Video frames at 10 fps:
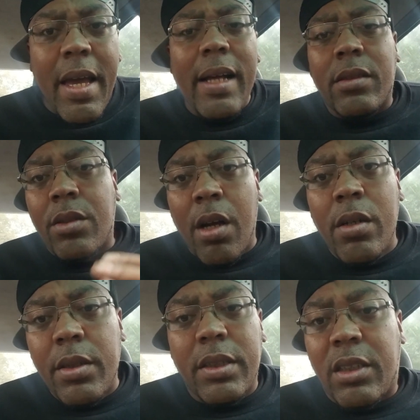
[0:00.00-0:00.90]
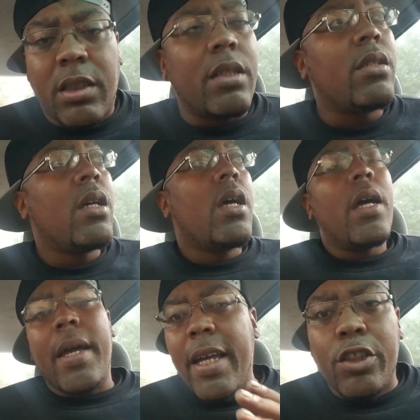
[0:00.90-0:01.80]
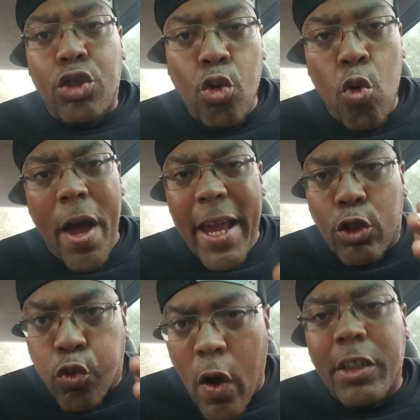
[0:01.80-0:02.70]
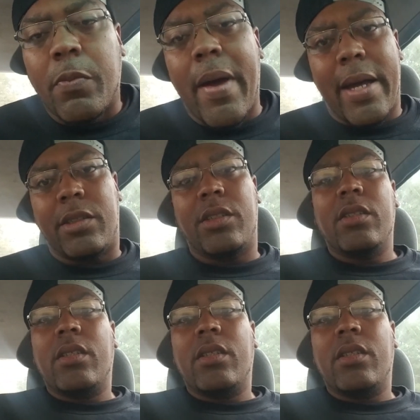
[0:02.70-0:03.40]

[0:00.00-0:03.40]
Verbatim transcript: has turned this shit into a grudge match.